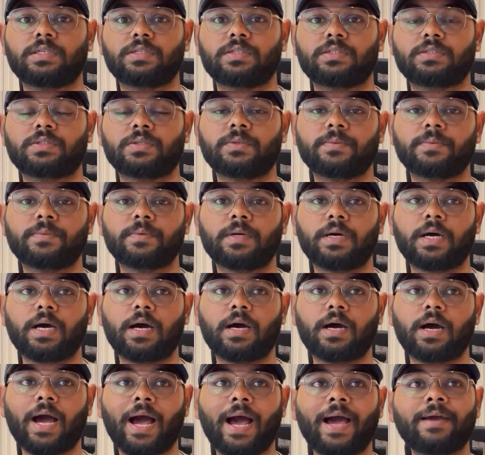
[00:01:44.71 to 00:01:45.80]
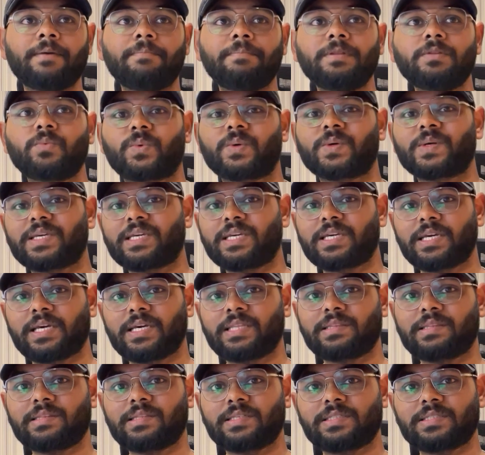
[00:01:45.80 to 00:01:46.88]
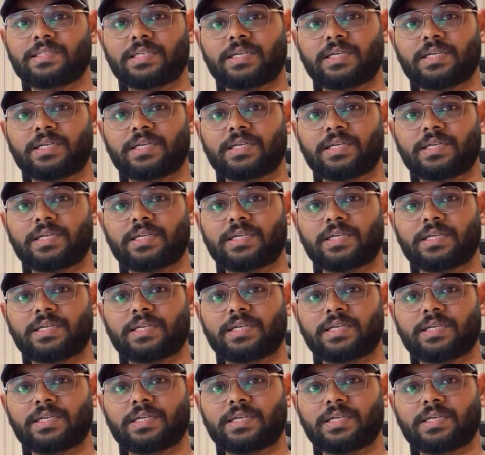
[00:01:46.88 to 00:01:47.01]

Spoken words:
So I have been working in this